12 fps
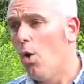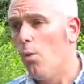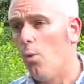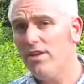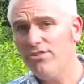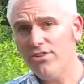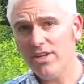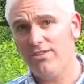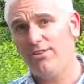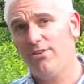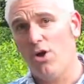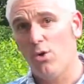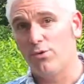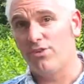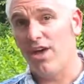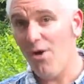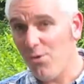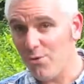once you get to the
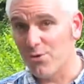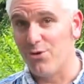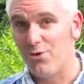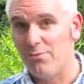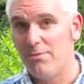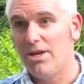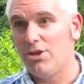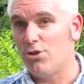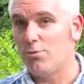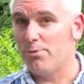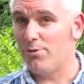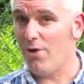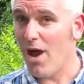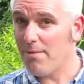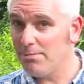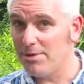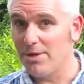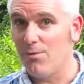hotel room, you
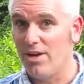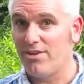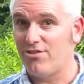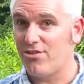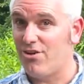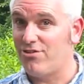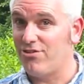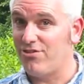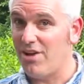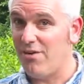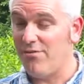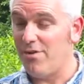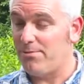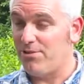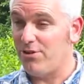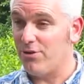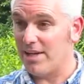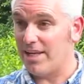probably want to charge your stuff up
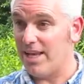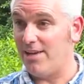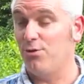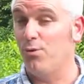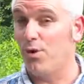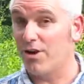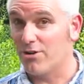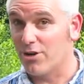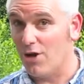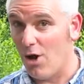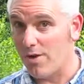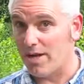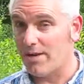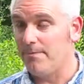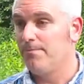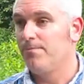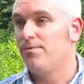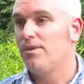so you can get to where you're going.
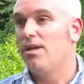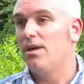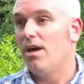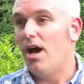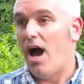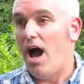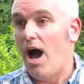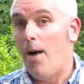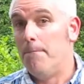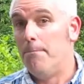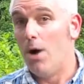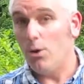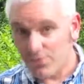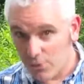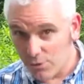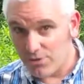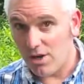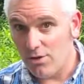Most
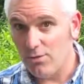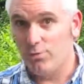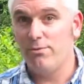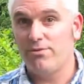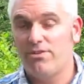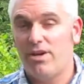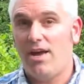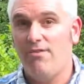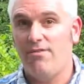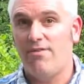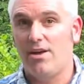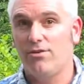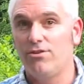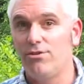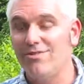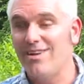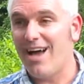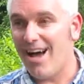hotel rooms that I've found do
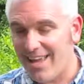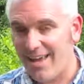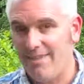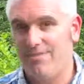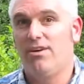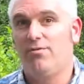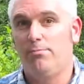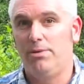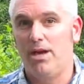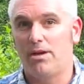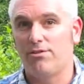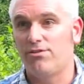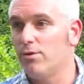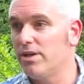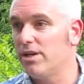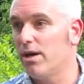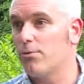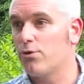not have enough plugs. You
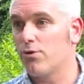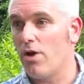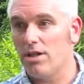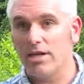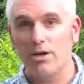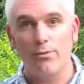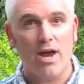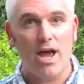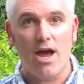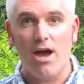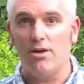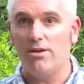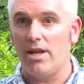end up crawling around